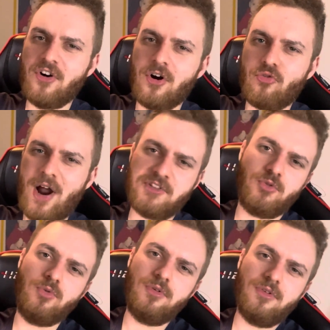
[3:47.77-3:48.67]
a
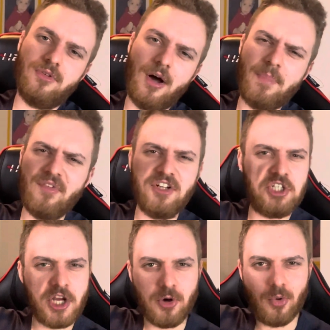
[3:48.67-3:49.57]
rattle, a bit of a
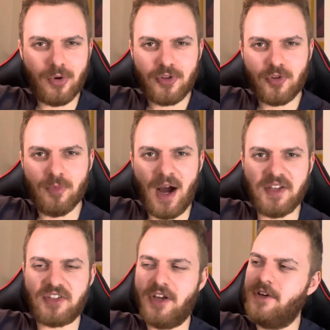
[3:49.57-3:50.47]
jiggle, you might
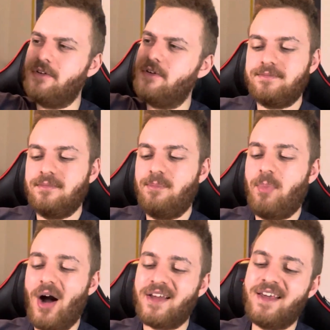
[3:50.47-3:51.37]
say.
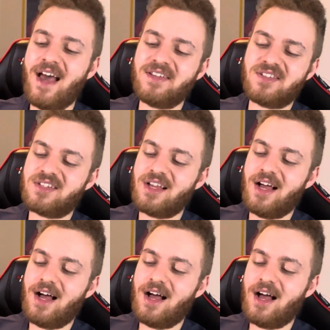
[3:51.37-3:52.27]
But I guess
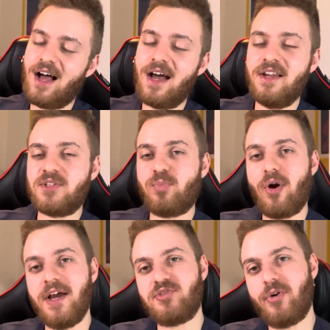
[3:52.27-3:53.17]
at this
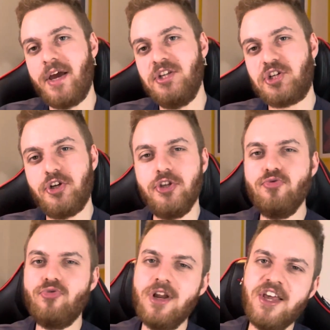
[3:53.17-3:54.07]
price range, can you
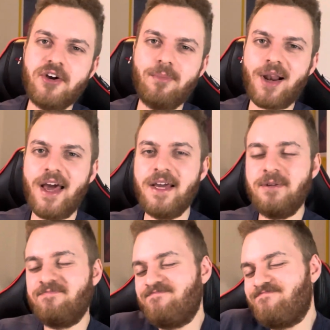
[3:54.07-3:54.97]
really
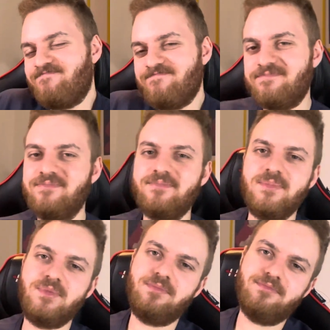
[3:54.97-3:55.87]
complain?
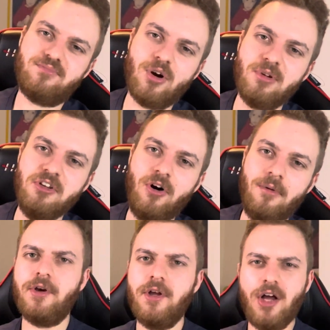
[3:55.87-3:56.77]
Probably not.
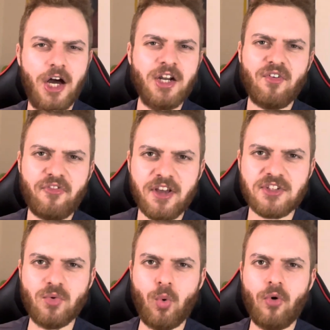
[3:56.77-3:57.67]
Another thing is
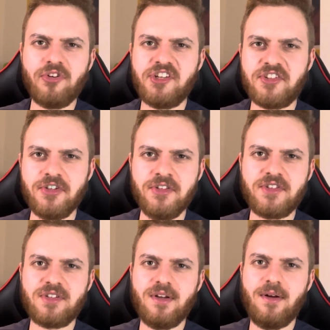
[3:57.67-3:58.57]
the water
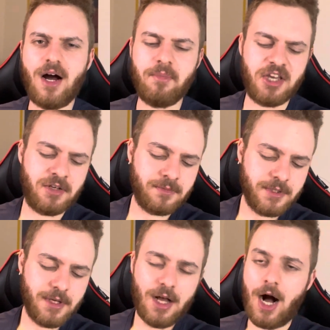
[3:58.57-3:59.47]
resistance. I
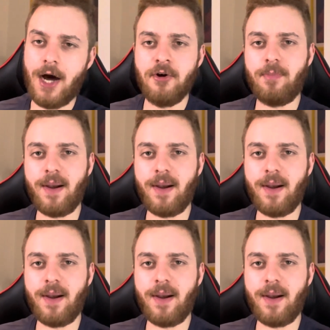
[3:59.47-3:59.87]
don't